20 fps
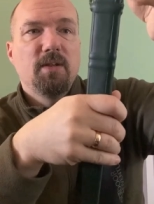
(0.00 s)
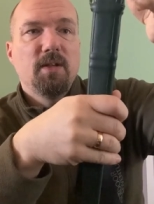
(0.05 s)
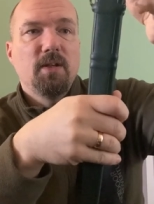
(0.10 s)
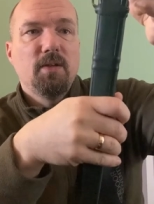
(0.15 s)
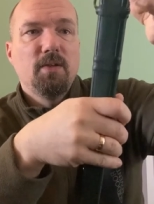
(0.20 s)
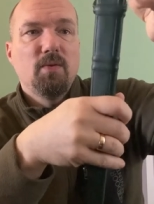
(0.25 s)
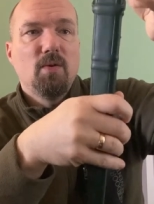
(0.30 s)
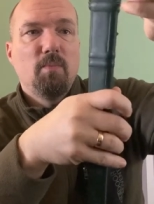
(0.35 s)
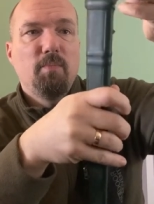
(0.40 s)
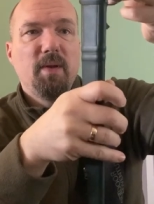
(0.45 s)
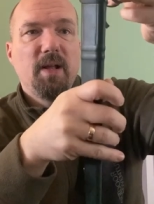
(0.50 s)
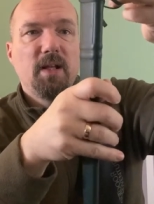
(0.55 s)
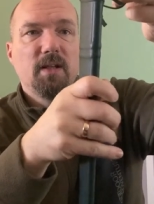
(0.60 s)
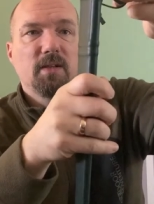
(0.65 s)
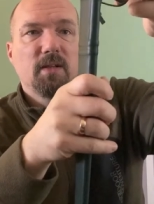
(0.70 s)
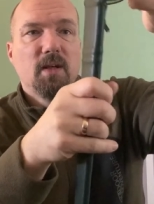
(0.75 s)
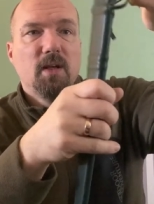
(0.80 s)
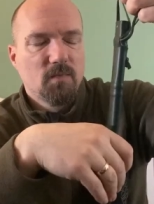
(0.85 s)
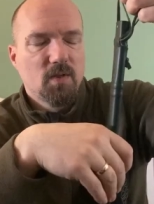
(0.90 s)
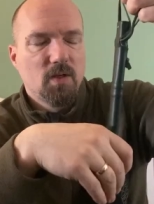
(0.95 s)
it in your
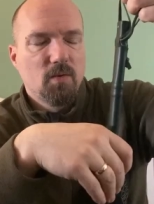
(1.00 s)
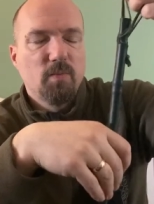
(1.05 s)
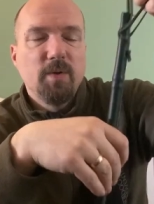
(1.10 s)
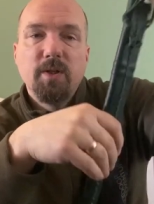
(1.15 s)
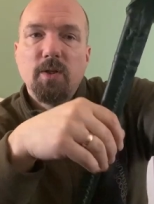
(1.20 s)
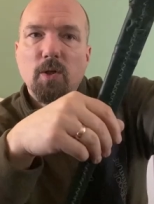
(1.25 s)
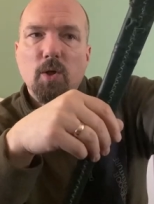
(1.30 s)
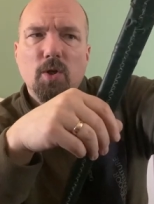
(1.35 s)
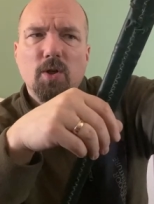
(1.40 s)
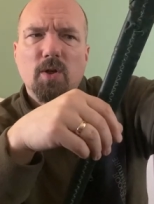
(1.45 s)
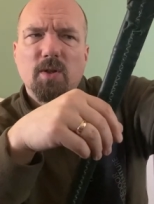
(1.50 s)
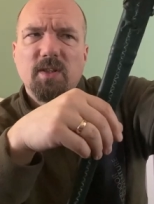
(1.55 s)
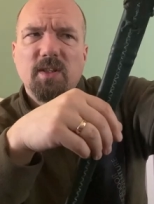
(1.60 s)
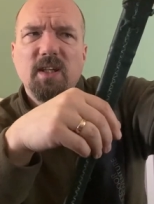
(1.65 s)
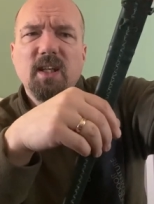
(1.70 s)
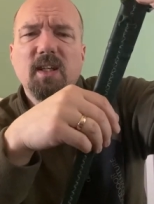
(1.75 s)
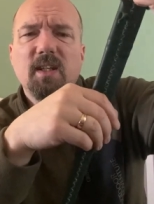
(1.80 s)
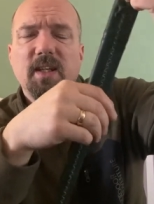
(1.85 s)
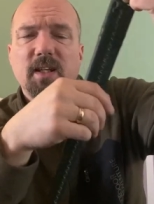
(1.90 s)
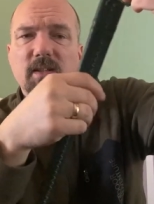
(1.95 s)
belt. When you look on
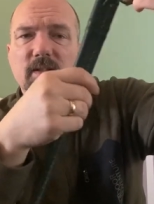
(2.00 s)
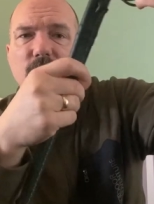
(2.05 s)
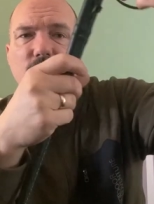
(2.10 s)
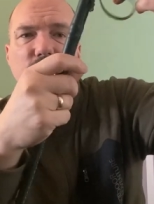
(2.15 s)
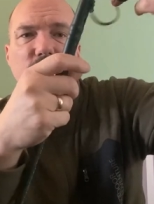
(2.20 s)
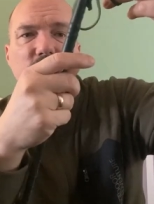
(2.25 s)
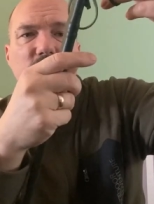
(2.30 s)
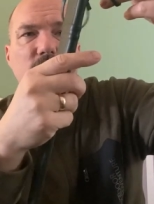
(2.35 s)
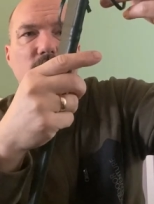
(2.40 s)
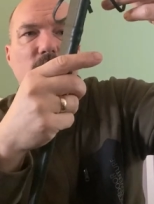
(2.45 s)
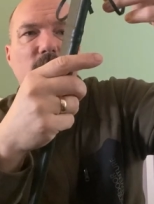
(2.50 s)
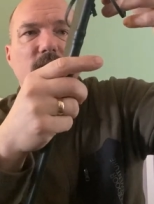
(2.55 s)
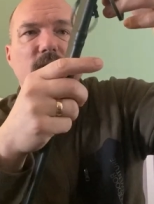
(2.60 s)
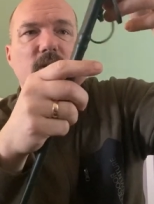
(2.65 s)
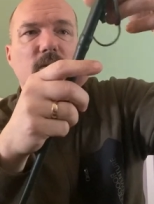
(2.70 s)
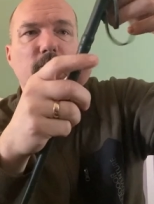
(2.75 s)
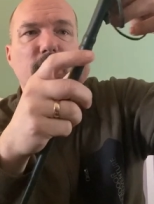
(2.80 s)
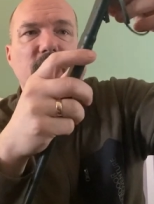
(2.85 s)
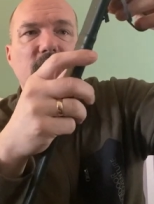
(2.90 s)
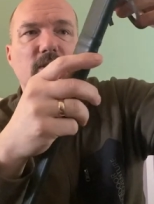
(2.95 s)
details of
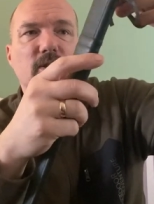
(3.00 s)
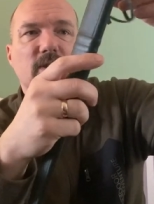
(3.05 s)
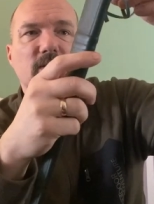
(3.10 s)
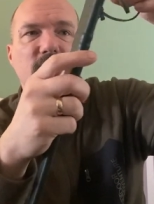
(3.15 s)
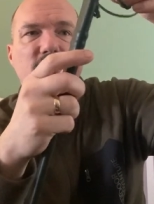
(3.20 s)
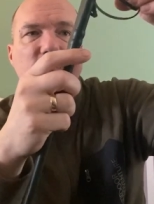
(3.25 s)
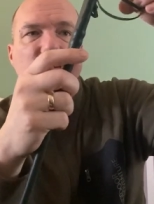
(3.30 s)
historical pictures,